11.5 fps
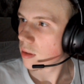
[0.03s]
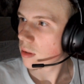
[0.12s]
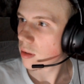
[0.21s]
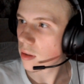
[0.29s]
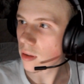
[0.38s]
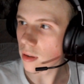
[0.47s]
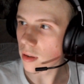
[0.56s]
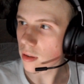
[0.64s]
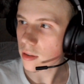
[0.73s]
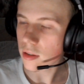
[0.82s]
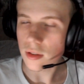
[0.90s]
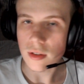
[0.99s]
Oh
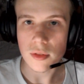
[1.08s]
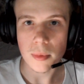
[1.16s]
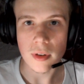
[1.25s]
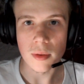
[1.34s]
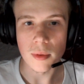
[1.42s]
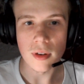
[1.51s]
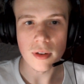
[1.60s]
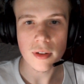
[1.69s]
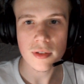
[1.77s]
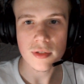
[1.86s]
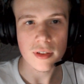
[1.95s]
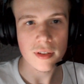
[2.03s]
god, it's been a while.
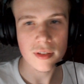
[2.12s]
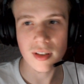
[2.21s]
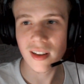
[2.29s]
This is